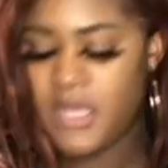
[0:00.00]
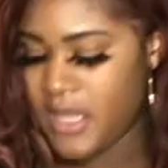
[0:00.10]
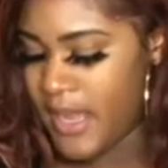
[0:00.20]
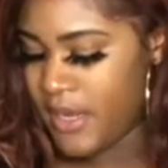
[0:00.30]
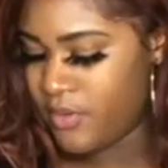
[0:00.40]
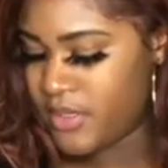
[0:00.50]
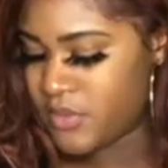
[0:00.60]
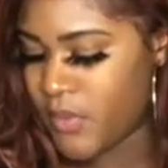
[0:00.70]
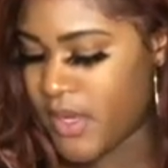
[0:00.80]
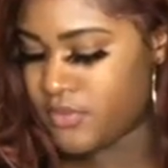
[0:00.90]
And I noticed
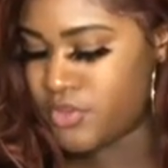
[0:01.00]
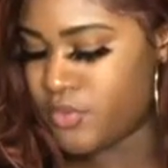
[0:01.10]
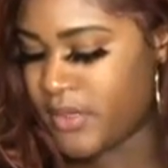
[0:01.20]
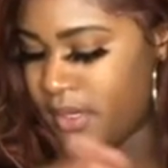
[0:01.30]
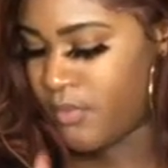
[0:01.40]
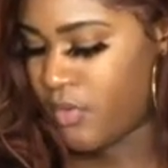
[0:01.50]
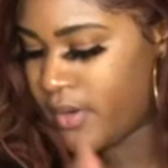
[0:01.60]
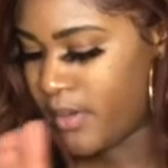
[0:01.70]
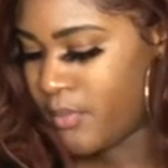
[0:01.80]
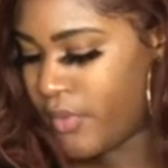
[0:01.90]
while I was doing it more
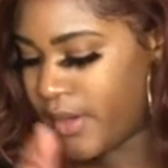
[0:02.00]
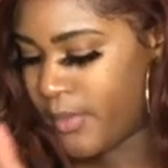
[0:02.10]
and more,